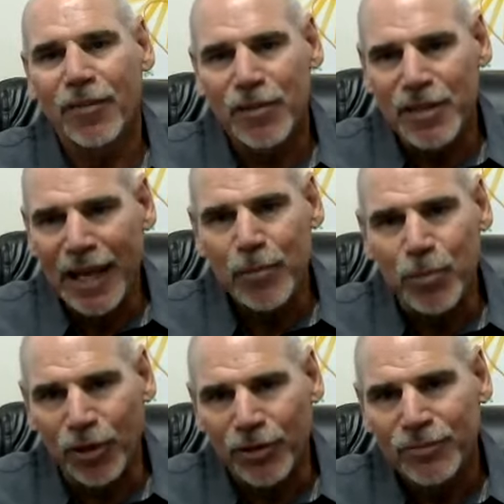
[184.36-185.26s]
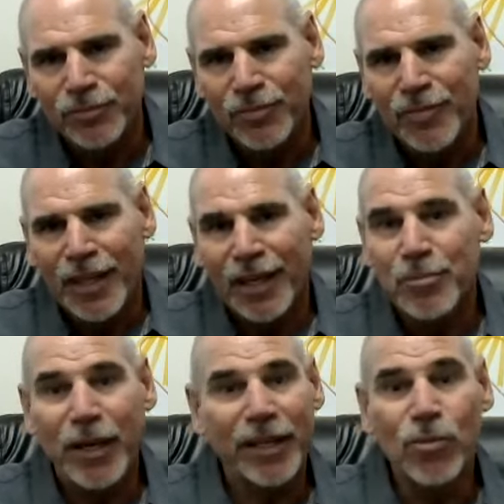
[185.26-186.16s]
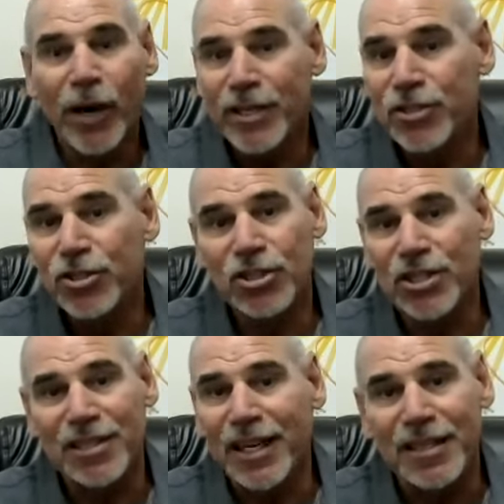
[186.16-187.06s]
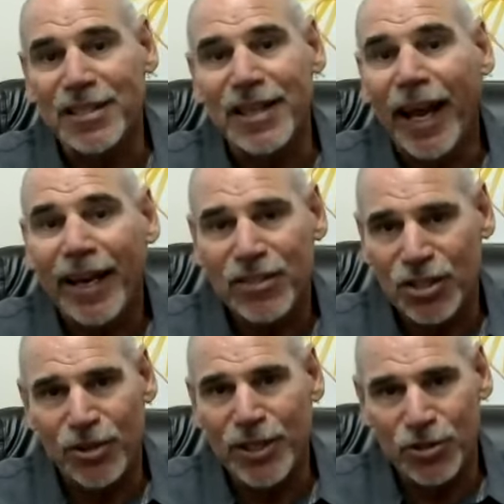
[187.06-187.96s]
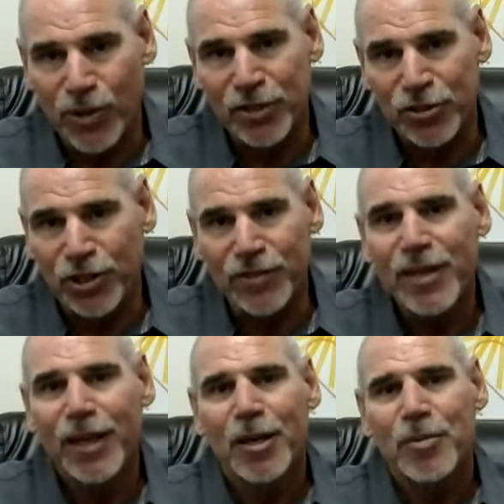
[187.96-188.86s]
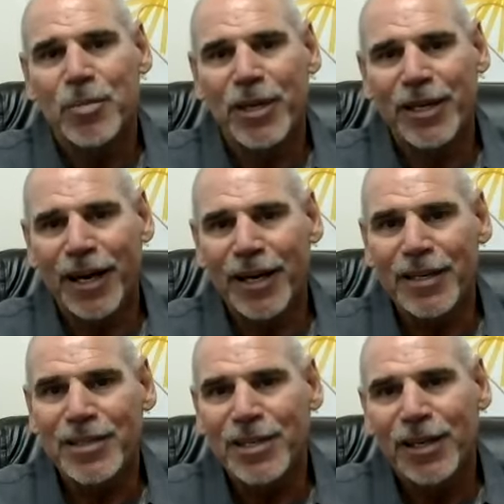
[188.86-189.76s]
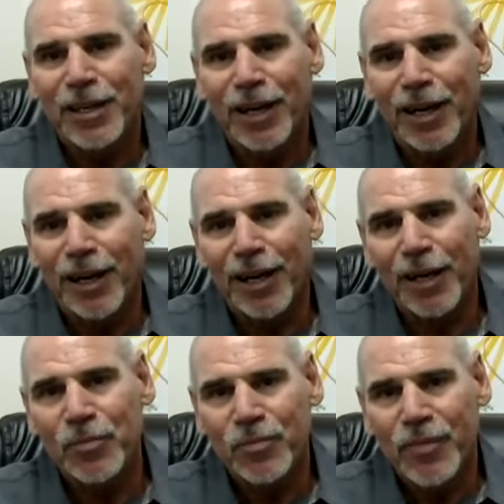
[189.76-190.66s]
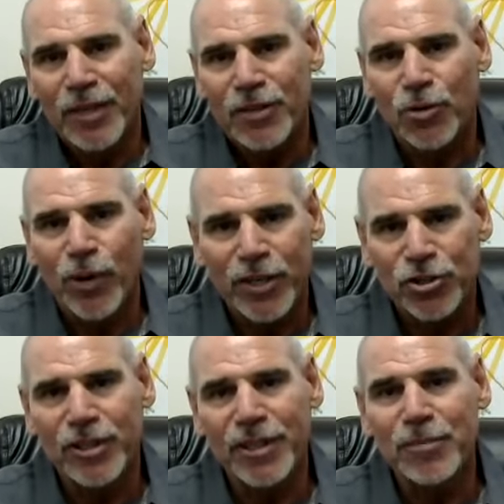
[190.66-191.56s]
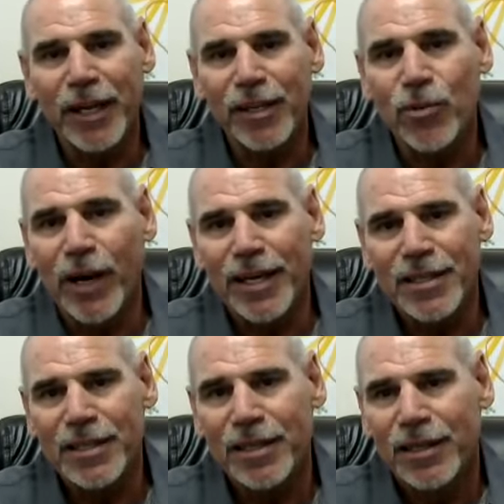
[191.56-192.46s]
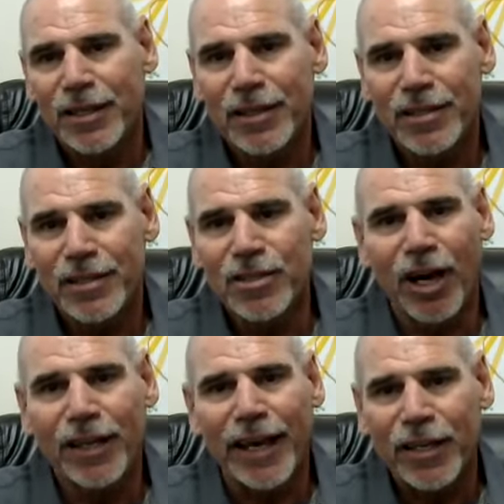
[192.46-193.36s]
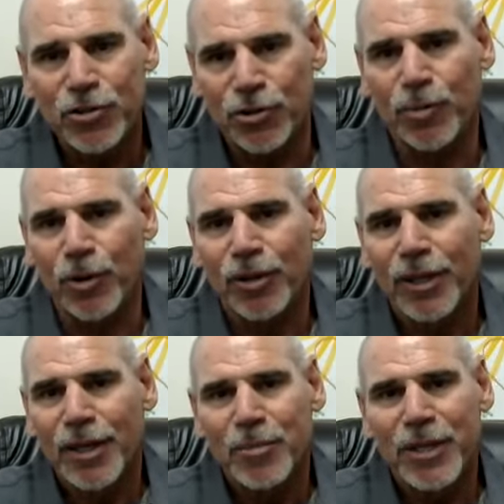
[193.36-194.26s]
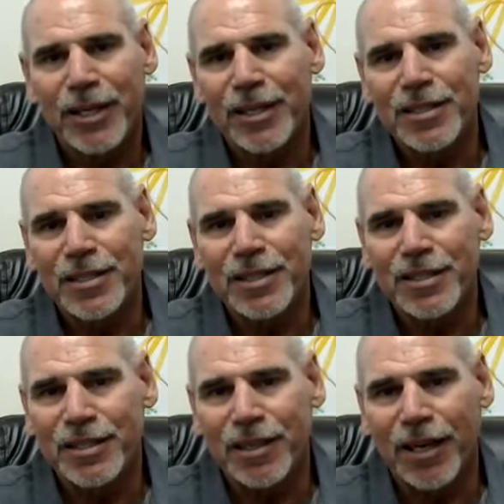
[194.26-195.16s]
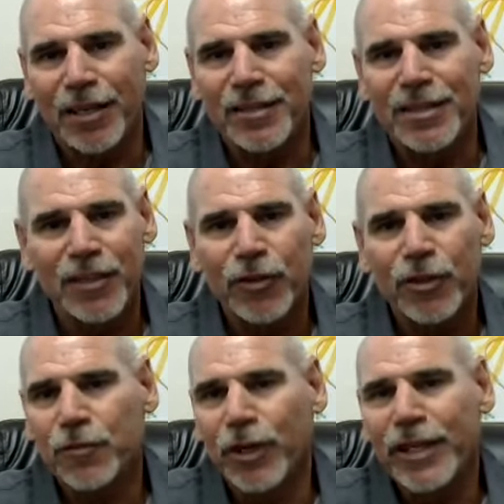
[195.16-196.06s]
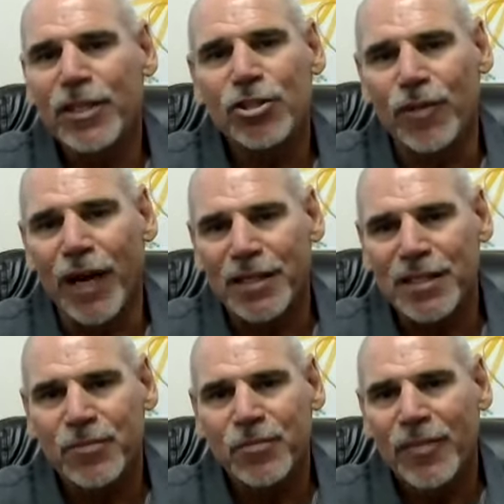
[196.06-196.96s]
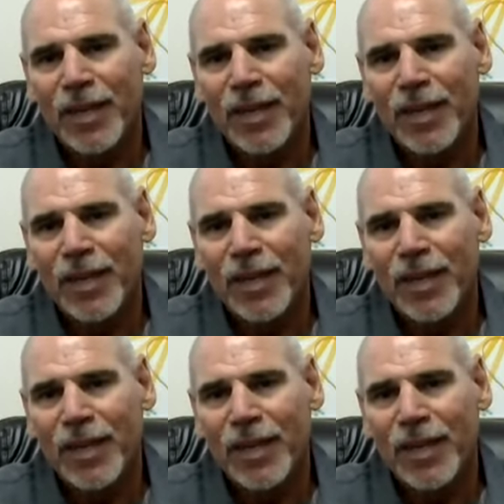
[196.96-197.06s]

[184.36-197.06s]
of the neighbor. In many ways, Jesus doesn't answer his question because uh, the question, in many ways, is not answerable because it's uh, different for each of us.